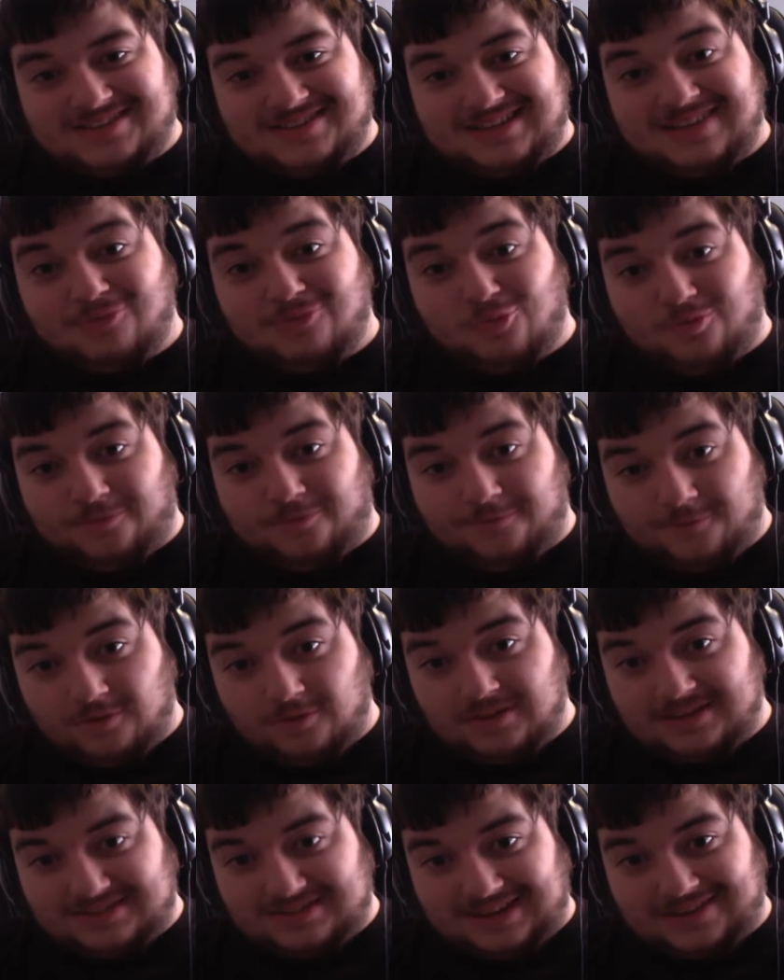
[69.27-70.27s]
that will
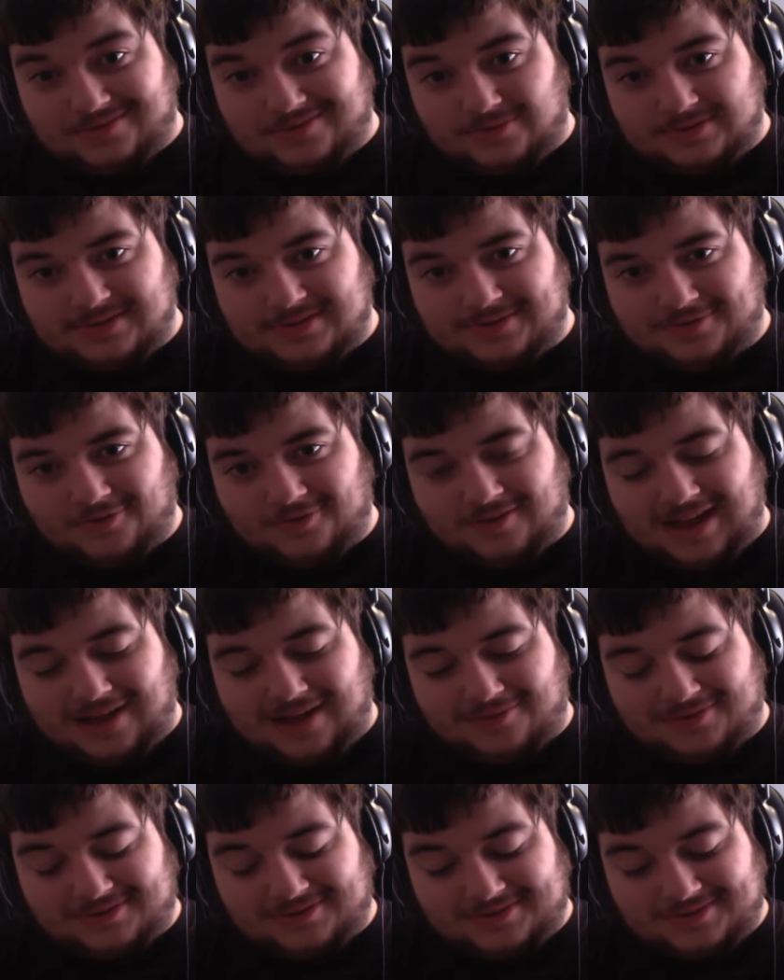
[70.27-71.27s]
fully take 24
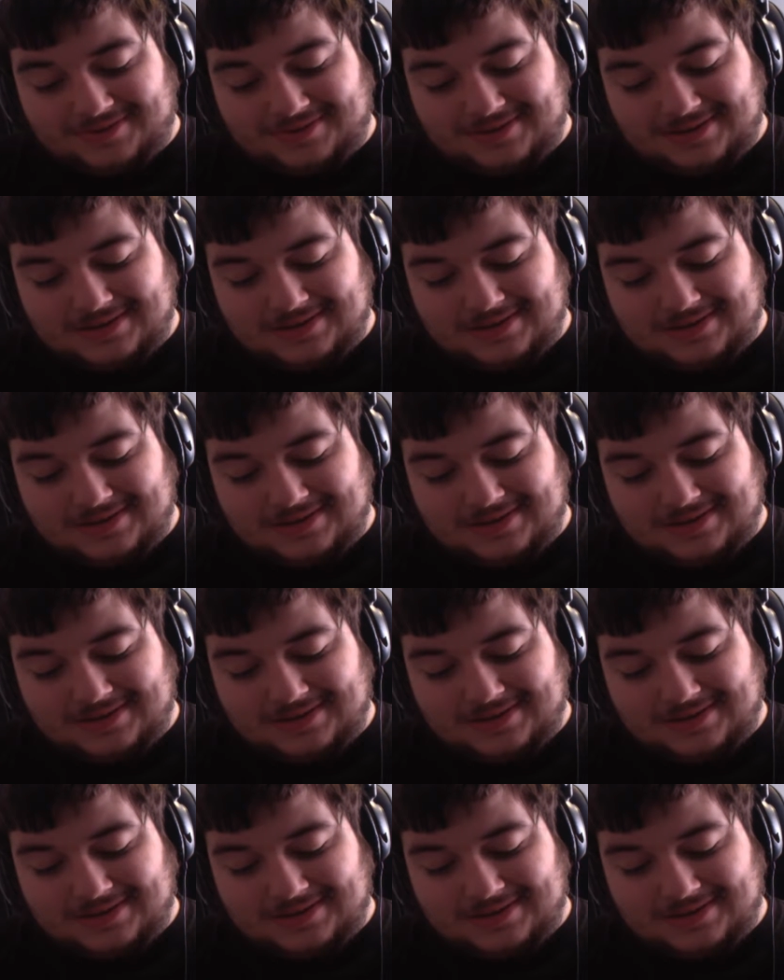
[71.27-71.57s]
hours.